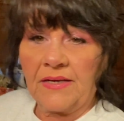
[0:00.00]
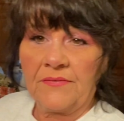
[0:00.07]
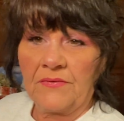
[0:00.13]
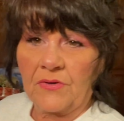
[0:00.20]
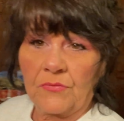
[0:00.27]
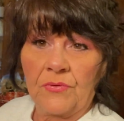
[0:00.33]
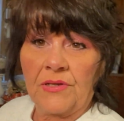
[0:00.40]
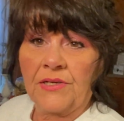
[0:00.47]
give
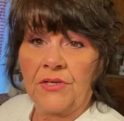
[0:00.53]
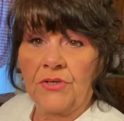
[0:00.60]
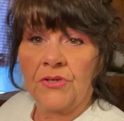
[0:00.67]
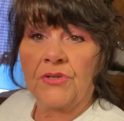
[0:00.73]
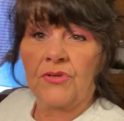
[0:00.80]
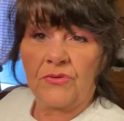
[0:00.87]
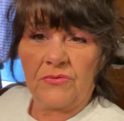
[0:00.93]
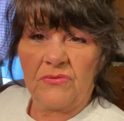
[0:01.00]
it a really
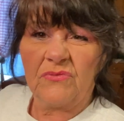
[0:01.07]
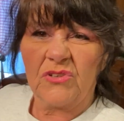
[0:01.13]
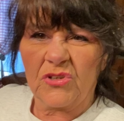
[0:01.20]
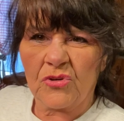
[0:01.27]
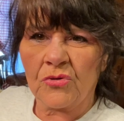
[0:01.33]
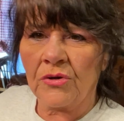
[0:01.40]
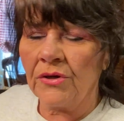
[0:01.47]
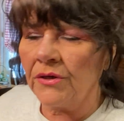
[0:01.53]
good
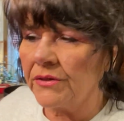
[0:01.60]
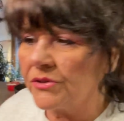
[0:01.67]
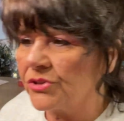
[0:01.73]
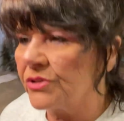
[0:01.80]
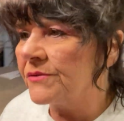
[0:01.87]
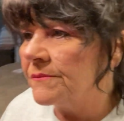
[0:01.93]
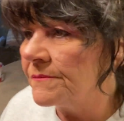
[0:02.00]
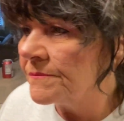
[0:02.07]
crunch.